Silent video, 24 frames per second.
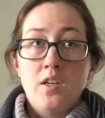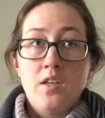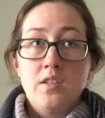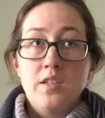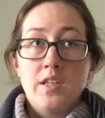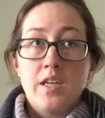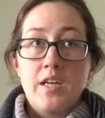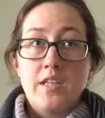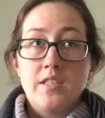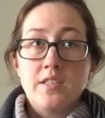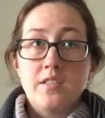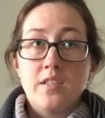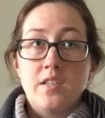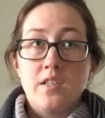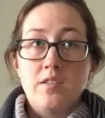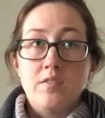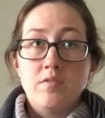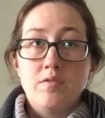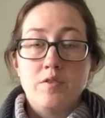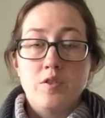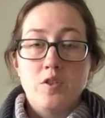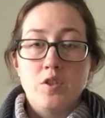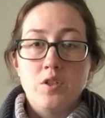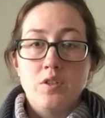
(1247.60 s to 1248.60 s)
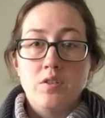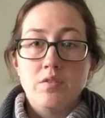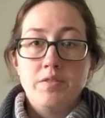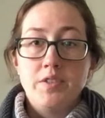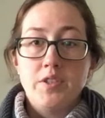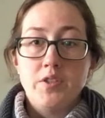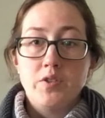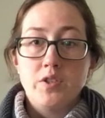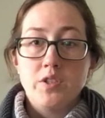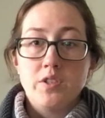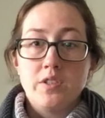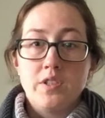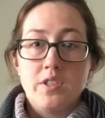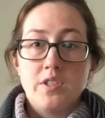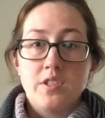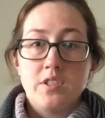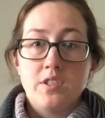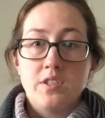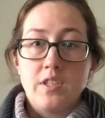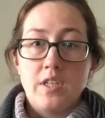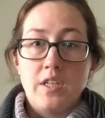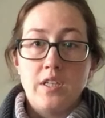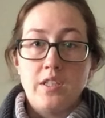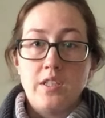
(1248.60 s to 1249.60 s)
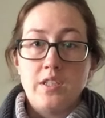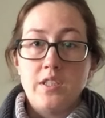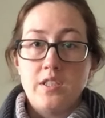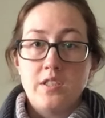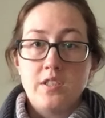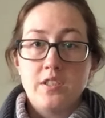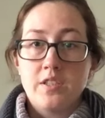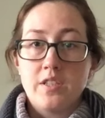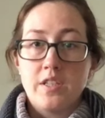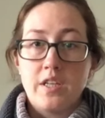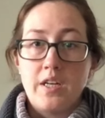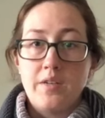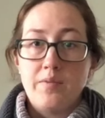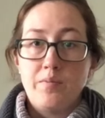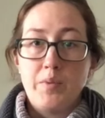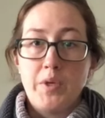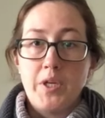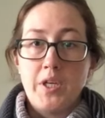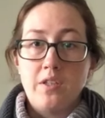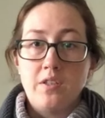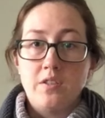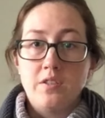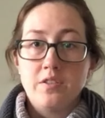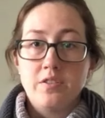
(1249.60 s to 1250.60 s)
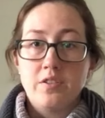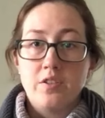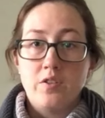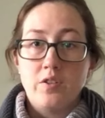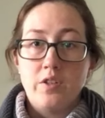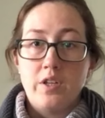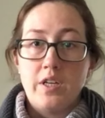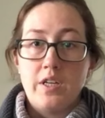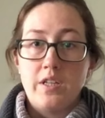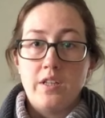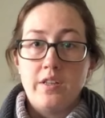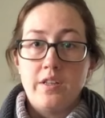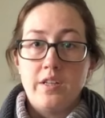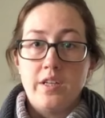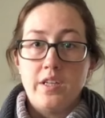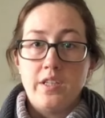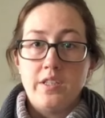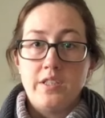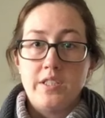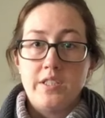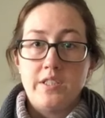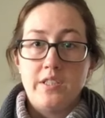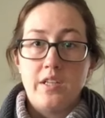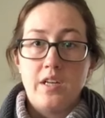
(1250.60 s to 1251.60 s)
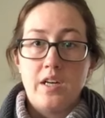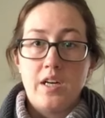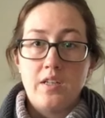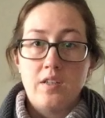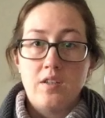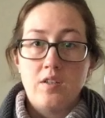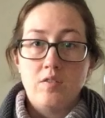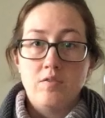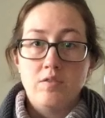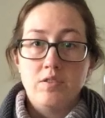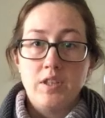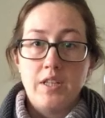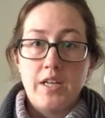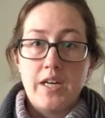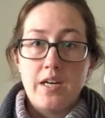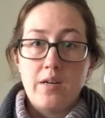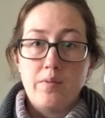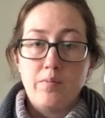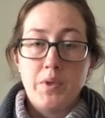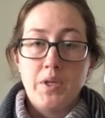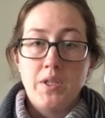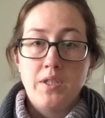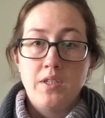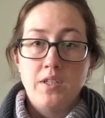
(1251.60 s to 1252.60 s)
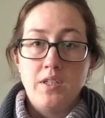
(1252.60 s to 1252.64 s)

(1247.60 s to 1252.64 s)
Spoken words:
cast on 4 fewer stitches on each side panel so that they did not overlap,